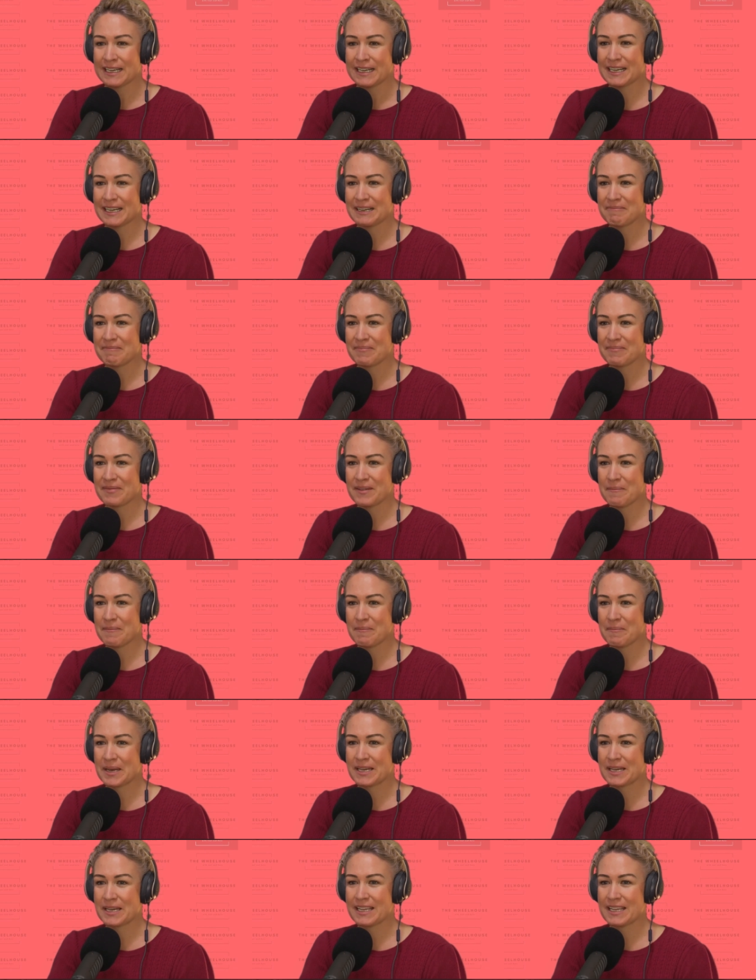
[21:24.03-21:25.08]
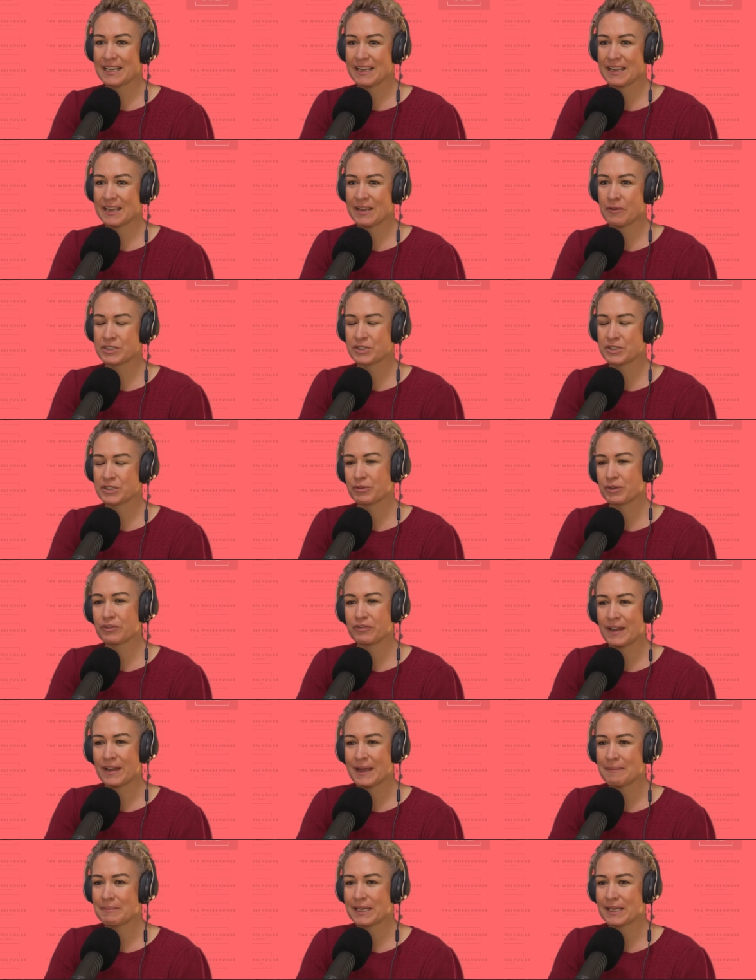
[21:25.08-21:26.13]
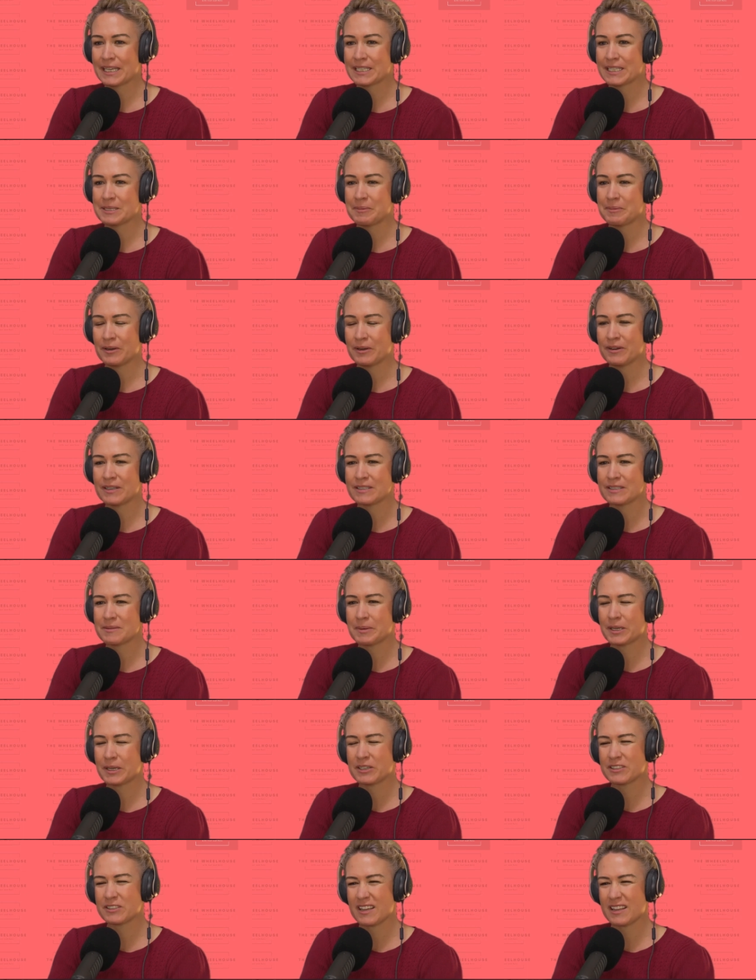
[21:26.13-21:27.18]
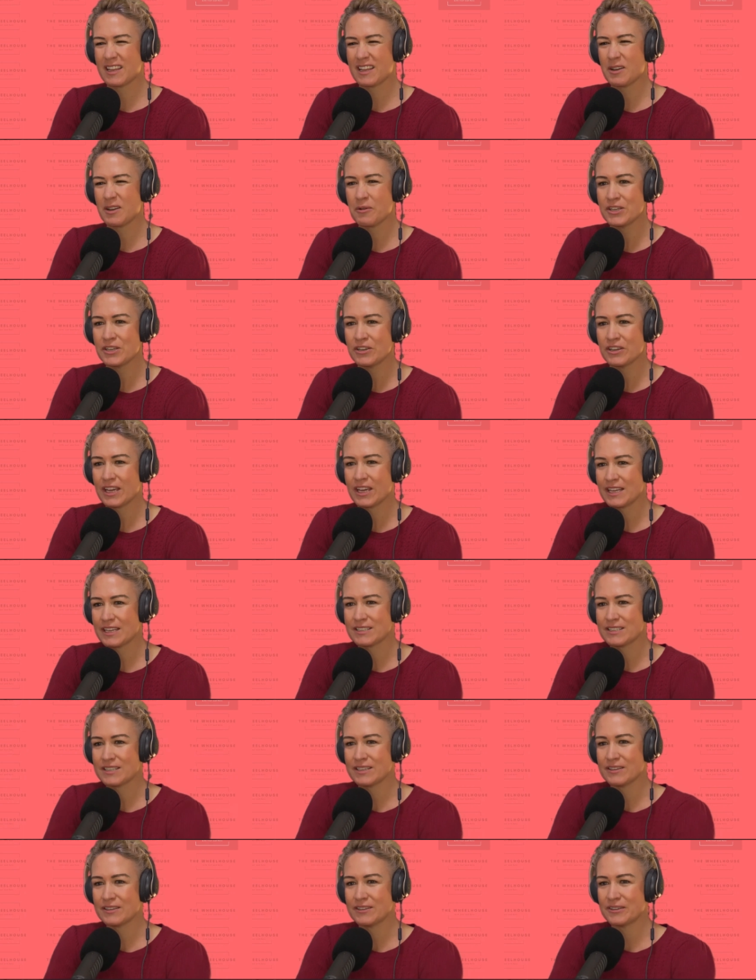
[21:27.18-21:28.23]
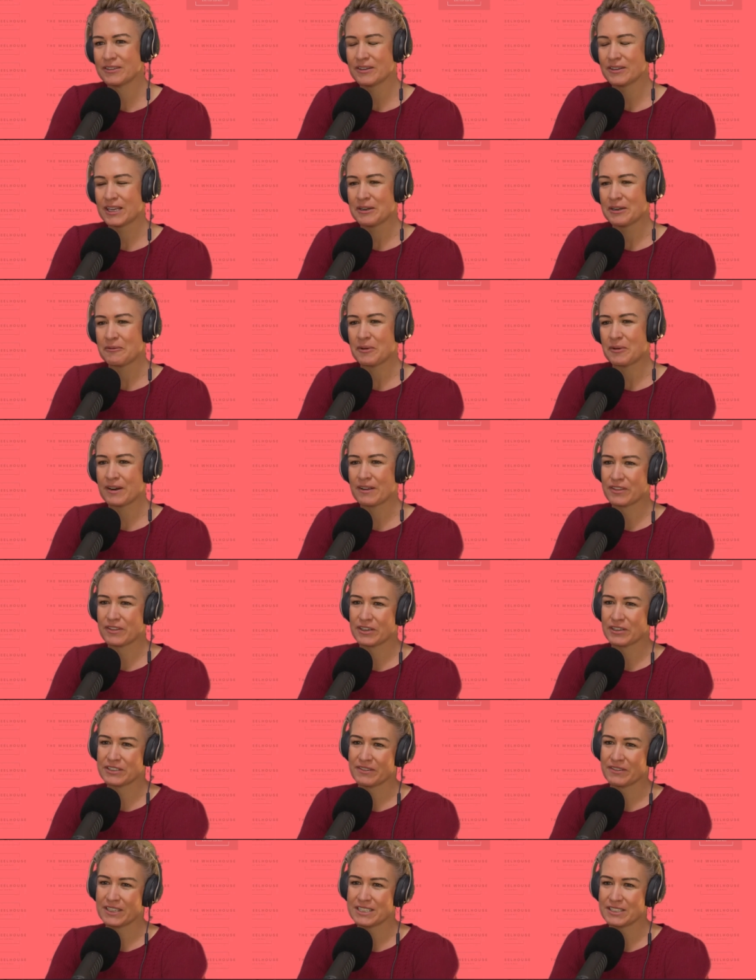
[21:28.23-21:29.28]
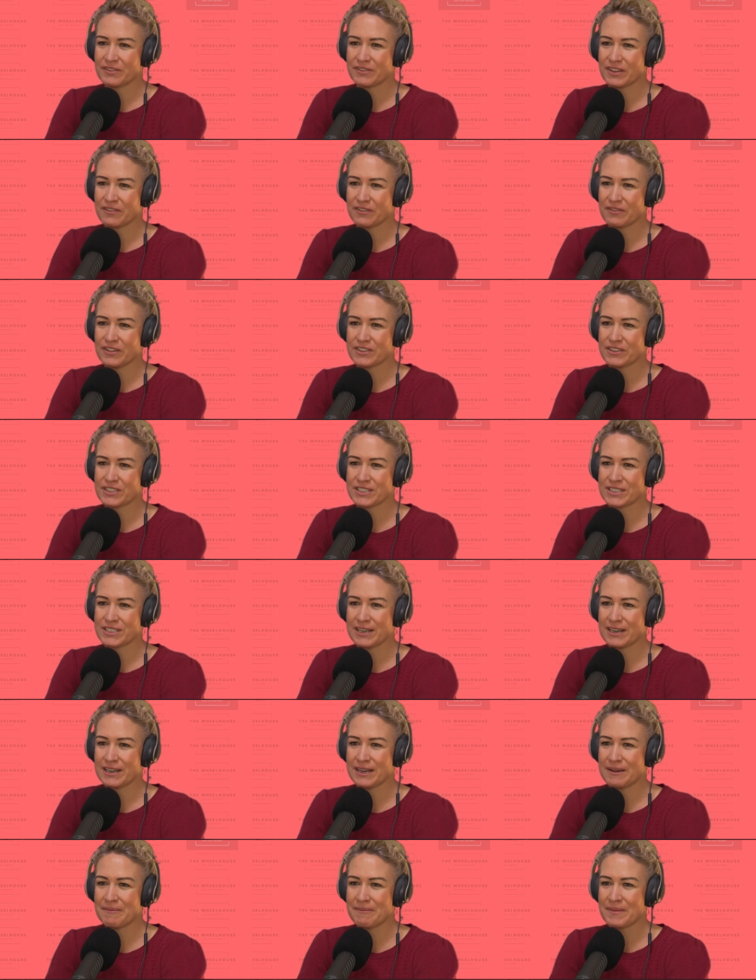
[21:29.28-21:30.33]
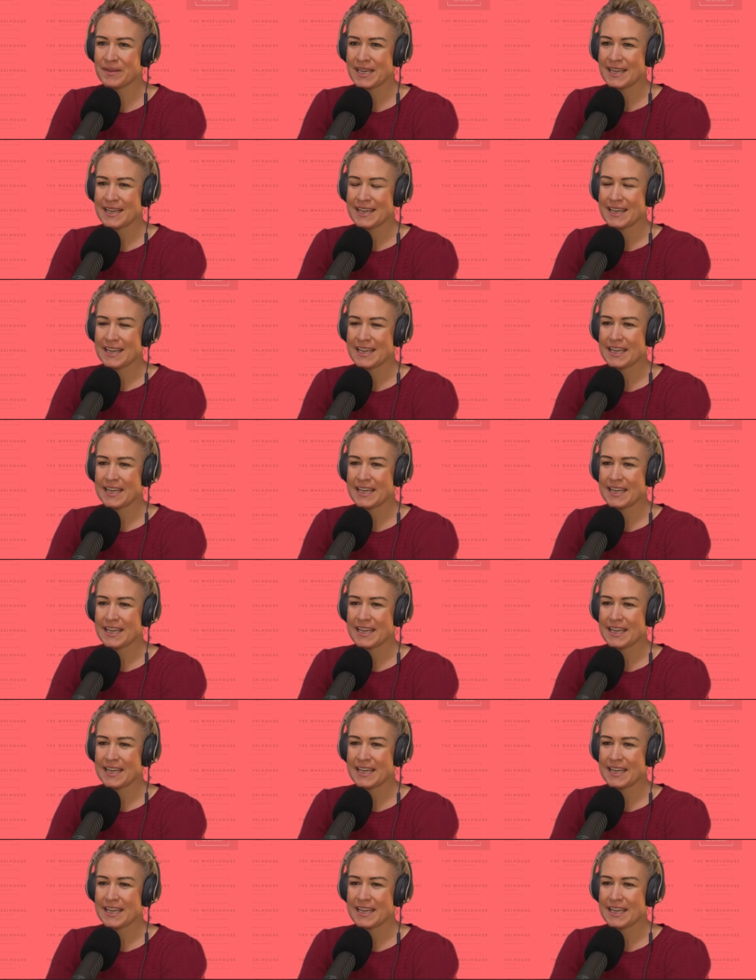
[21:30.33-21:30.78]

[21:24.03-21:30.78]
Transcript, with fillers: Um, but it was a real family experience because I think when you get to one of those events for the first time,